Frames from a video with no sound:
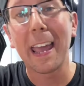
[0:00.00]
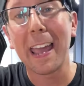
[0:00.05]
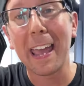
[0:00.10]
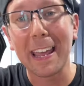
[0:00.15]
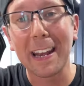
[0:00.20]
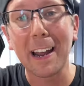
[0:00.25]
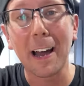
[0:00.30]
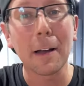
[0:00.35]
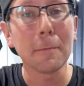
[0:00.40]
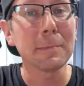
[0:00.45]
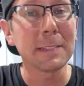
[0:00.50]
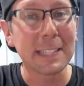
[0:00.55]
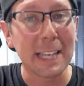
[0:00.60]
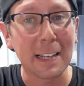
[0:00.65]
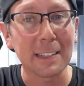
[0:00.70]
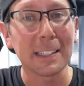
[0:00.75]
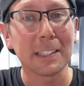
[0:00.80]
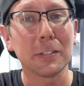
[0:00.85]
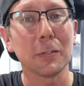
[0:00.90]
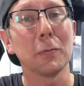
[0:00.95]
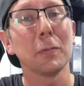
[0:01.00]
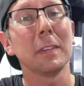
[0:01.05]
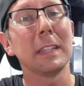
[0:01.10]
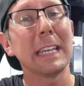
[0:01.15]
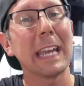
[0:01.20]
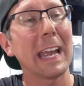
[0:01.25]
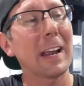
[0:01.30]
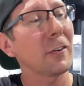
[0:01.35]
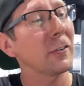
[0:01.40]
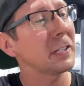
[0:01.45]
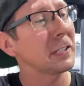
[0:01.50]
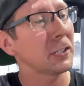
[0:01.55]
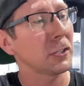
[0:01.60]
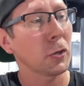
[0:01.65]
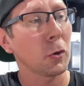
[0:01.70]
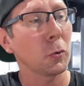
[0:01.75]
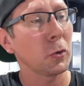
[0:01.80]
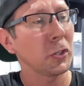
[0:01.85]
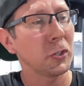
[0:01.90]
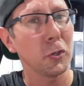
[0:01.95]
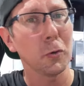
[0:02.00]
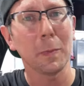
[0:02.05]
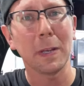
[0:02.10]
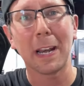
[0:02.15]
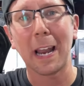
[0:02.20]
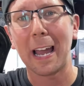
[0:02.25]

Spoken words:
And I'm telling you, the air is so humid,